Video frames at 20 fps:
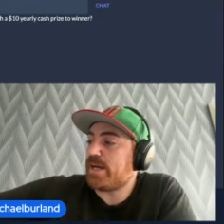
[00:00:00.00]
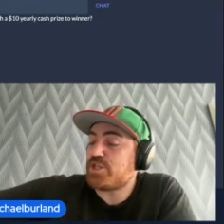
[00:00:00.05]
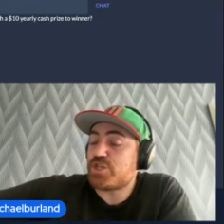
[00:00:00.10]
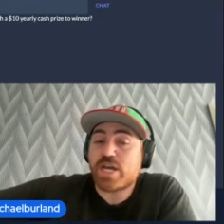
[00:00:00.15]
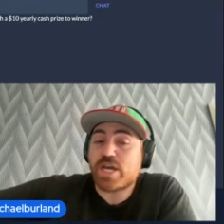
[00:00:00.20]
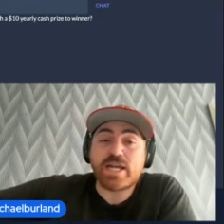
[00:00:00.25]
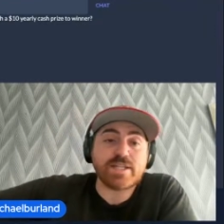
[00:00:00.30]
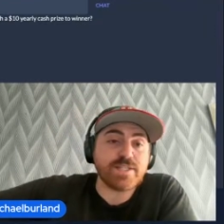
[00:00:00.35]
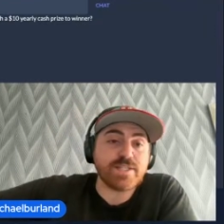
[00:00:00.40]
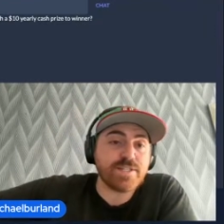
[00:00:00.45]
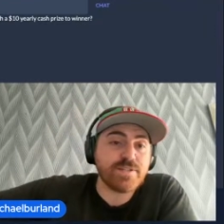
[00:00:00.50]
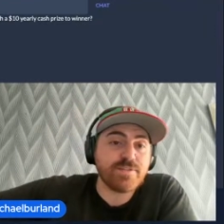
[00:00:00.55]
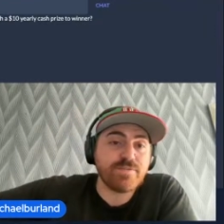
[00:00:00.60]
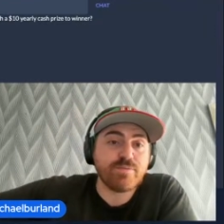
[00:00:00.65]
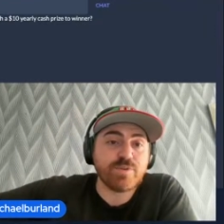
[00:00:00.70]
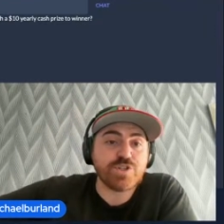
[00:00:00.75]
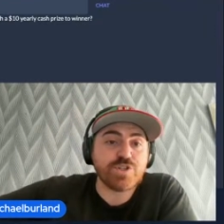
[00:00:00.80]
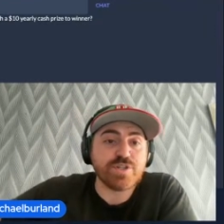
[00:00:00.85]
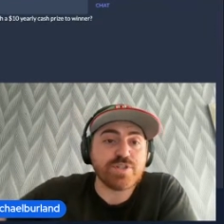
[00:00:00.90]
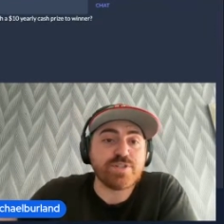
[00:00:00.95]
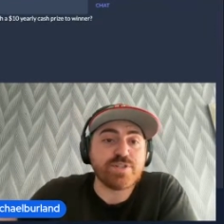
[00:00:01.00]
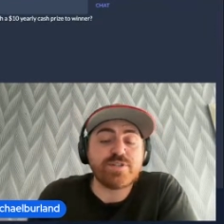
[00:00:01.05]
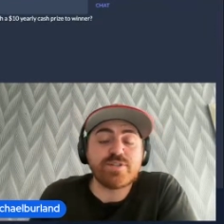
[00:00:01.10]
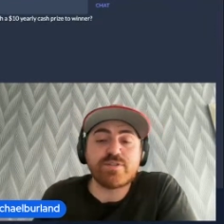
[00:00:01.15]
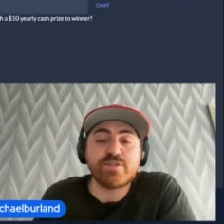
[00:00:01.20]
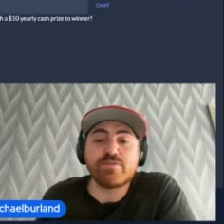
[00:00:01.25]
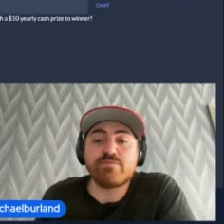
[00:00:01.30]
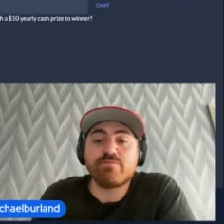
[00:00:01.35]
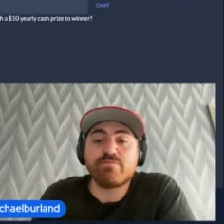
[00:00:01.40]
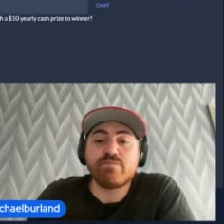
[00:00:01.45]
Jets, which
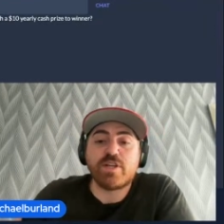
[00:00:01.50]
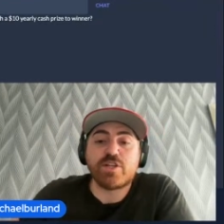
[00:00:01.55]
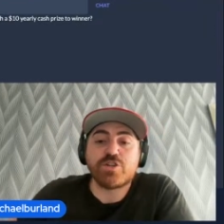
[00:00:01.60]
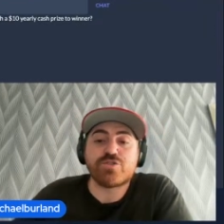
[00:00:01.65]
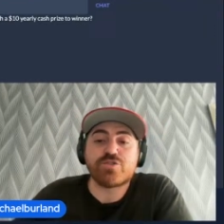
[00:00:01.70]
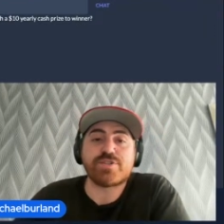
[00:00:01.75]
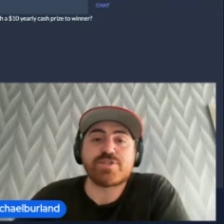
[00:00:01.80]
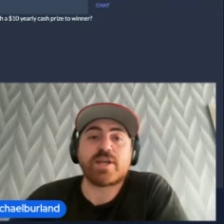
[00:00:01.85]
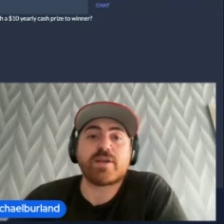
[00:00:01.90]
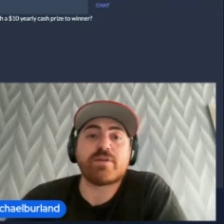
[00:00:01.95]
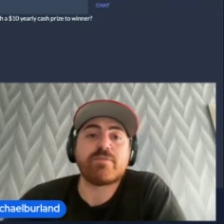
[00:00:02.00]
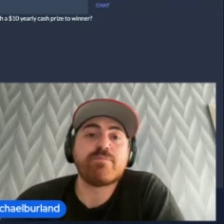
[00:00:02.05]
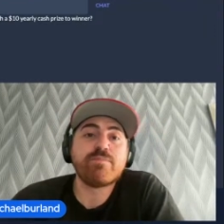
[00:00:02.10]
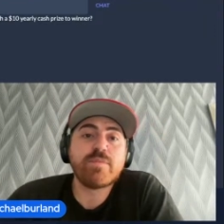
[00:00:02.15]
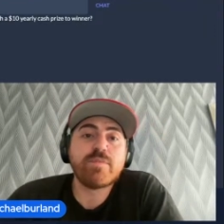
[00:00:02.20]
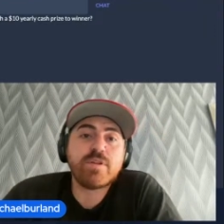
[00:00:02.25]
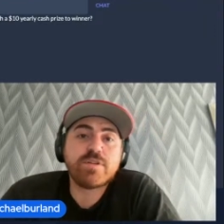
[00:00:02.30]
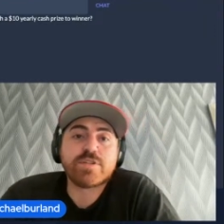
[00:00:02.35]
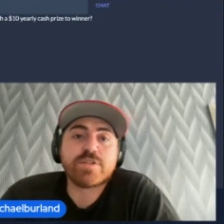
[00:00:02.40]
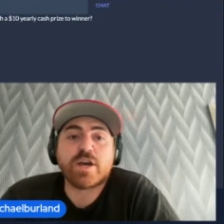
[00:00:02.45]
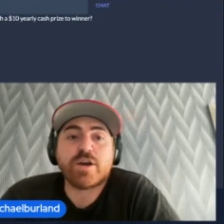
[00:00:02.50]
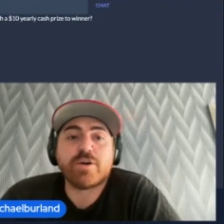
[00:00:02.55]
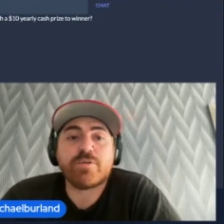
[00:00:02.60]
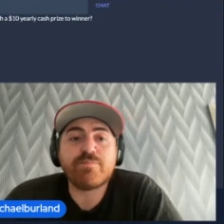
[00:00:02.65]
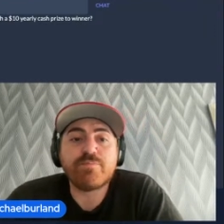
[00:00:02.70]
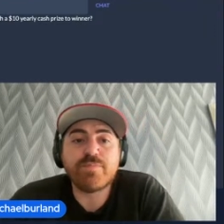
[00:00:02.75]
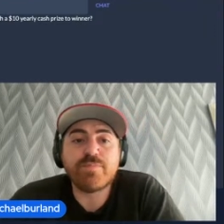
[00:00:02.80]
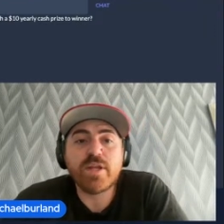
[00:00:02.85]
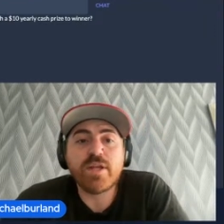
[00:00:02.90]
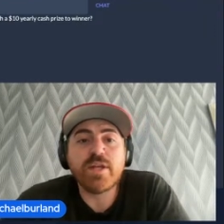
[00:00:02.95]
is interesting. So
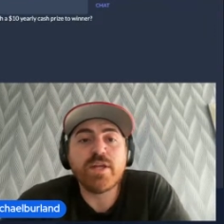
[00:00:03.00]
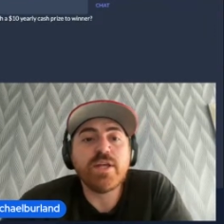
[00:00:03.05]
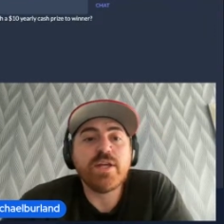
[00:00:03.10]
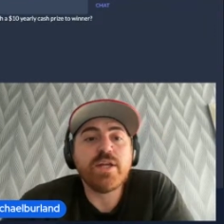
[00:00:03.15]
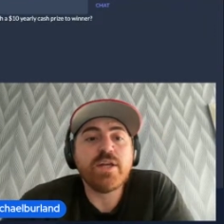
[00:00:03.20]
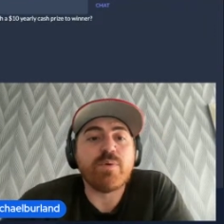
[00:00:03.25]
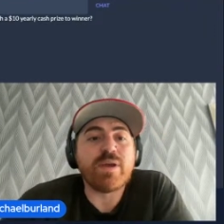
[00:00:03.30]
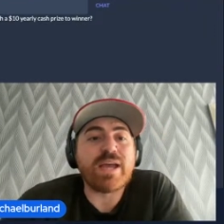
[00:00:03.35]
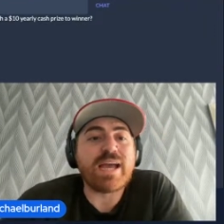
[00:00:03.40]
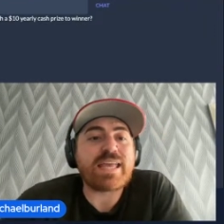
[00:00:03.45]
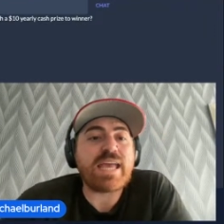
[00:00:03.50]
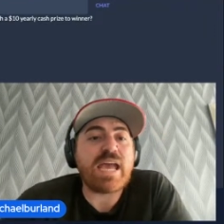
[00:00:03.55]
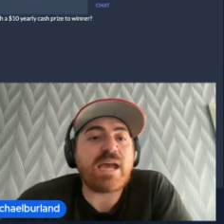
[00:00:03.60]
we got